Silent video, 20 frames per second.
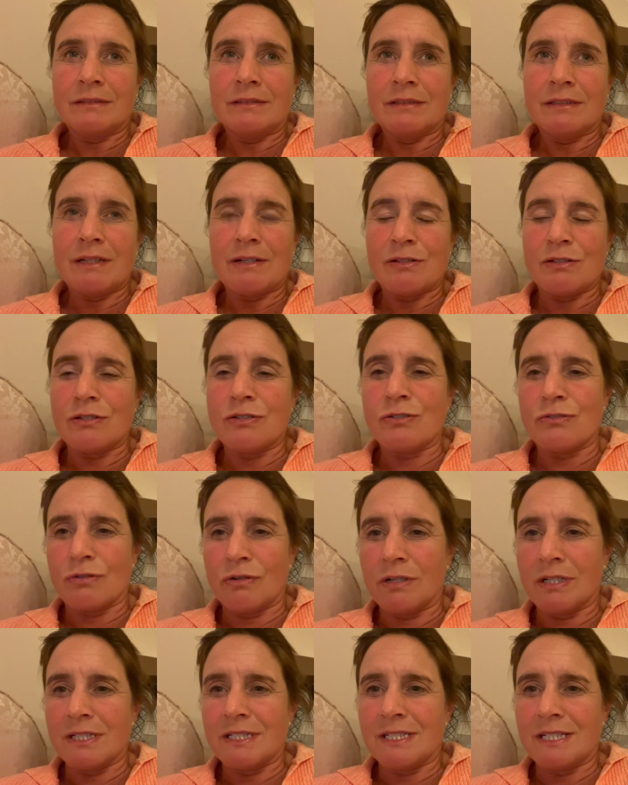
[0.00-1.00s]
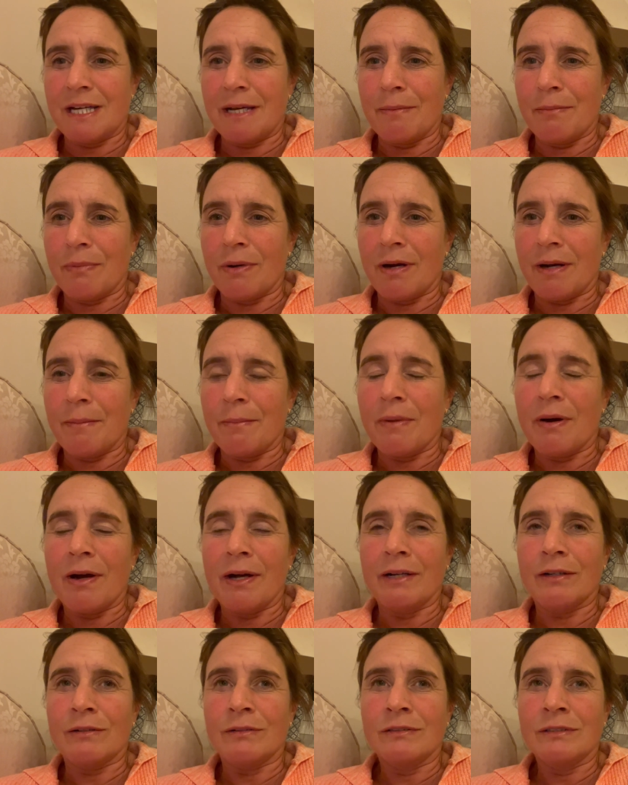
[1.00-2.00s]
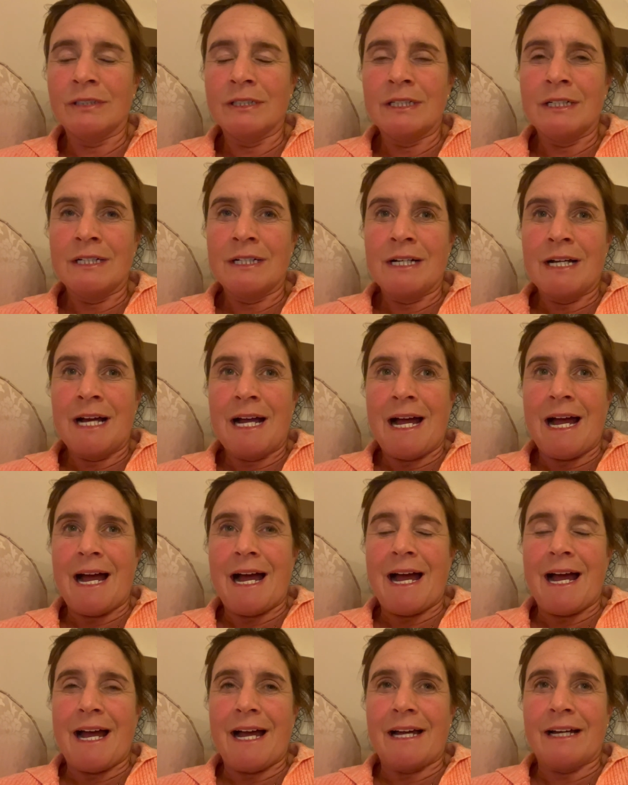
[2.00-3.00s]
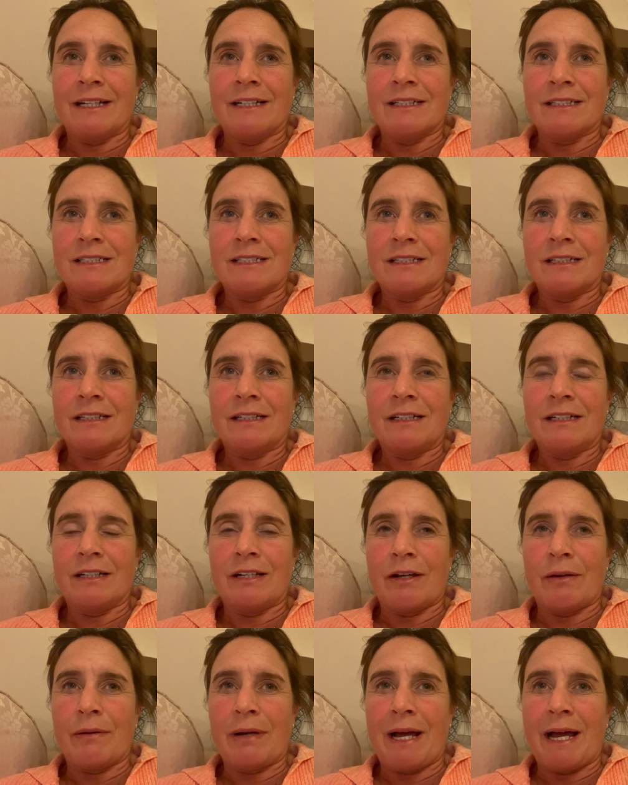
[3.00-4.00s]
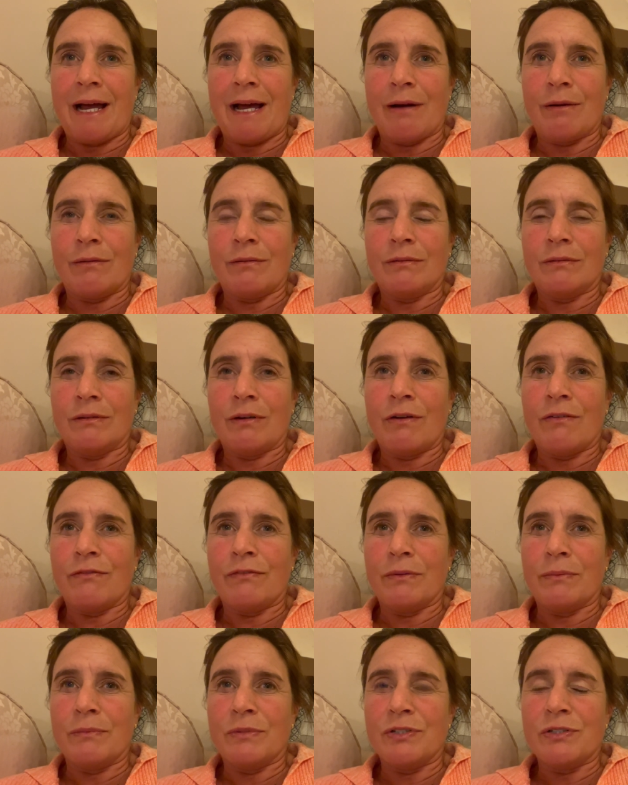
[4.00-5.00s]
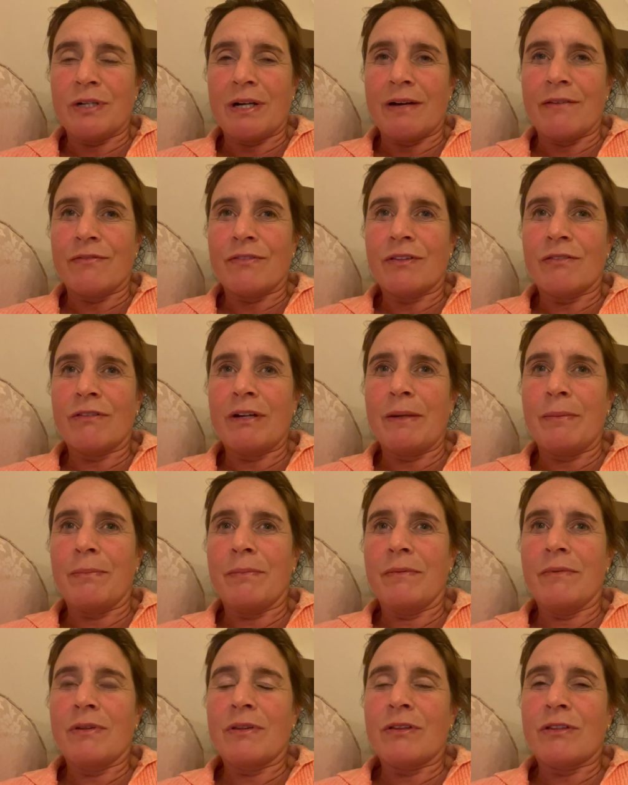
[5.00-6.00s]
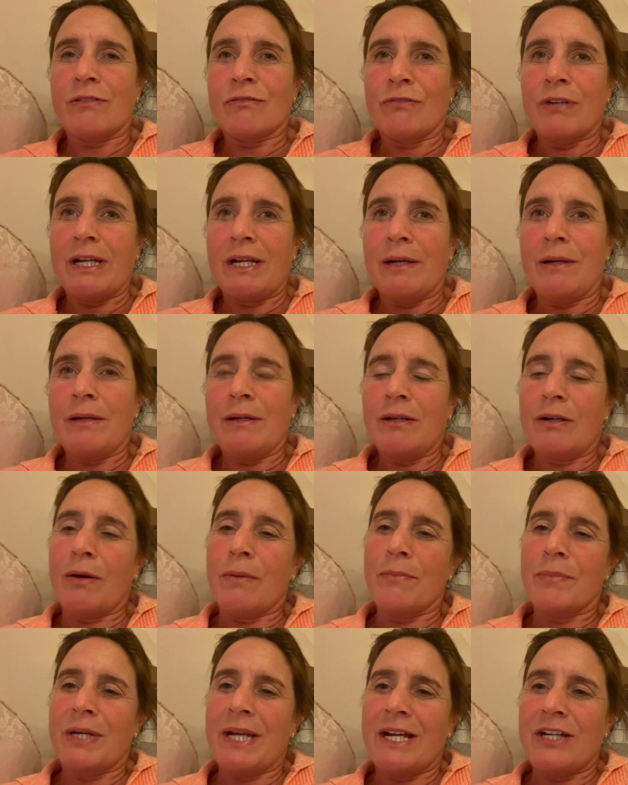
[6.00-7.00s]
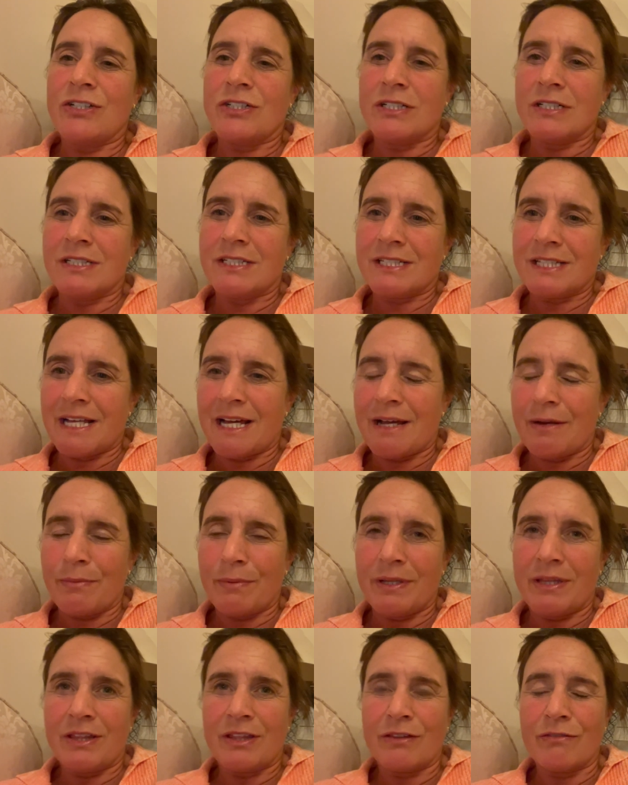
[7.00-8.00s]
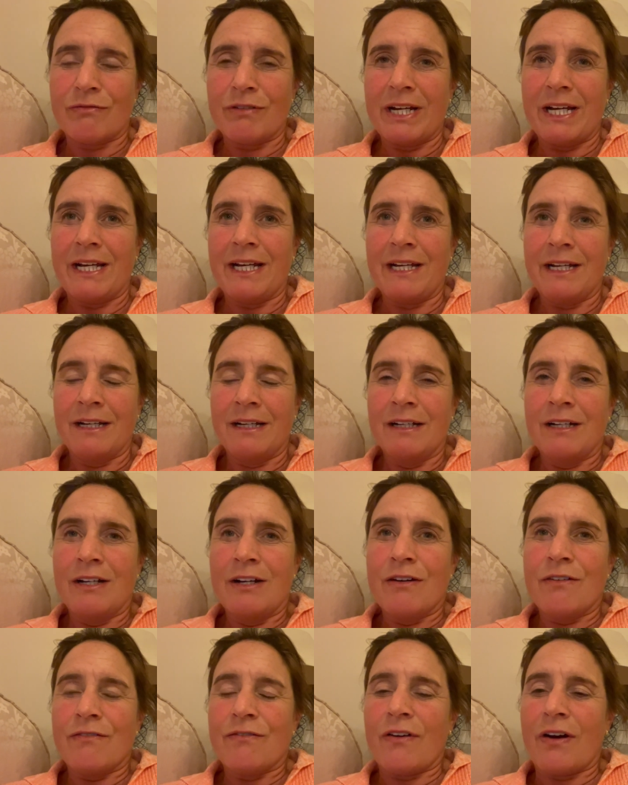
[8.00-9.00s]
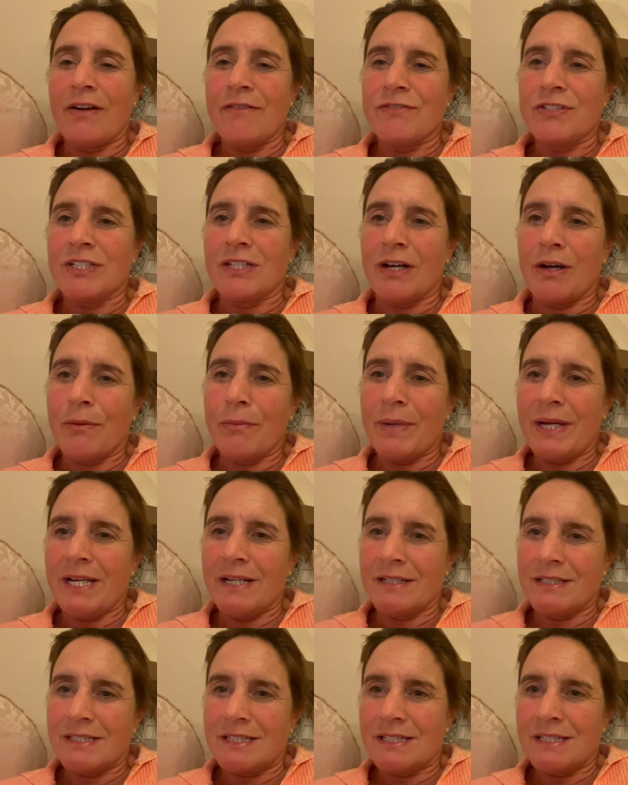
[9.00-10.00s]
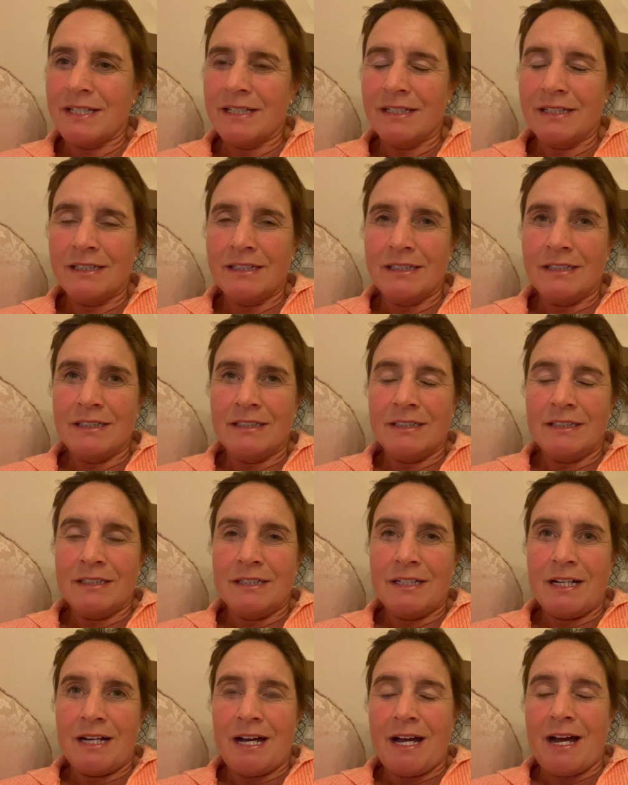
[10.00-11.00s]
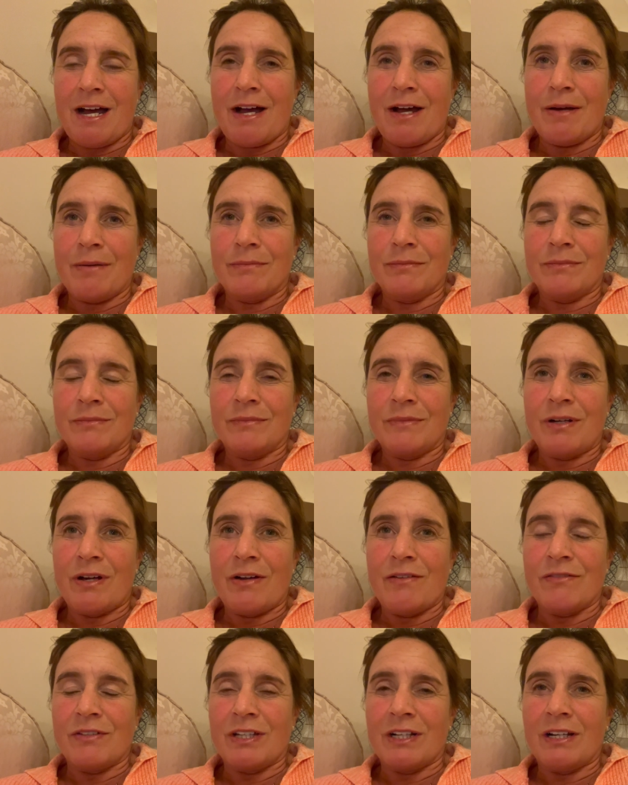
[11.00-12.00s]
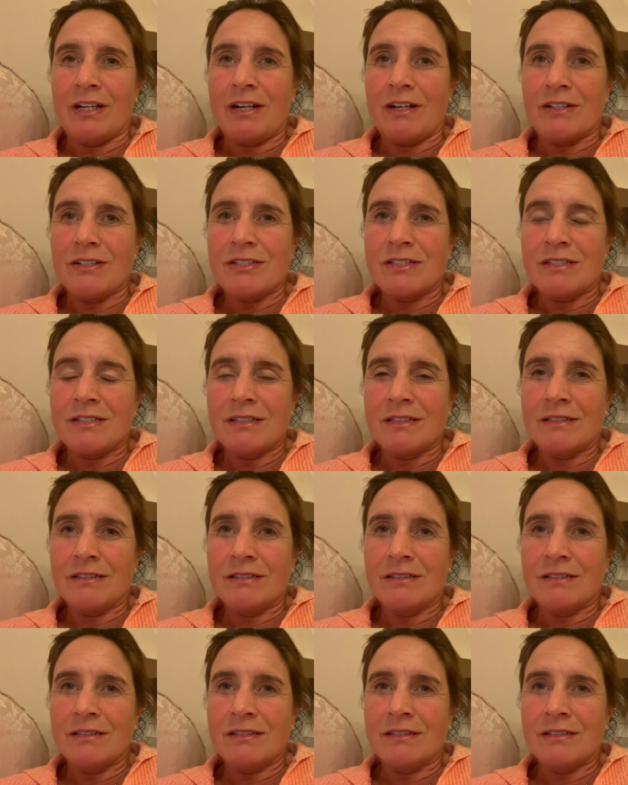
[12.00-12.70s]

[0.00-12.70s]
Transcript: they're the strongest team by a mile. And, you know, how often would you have three combinations there with three five-star winners over the last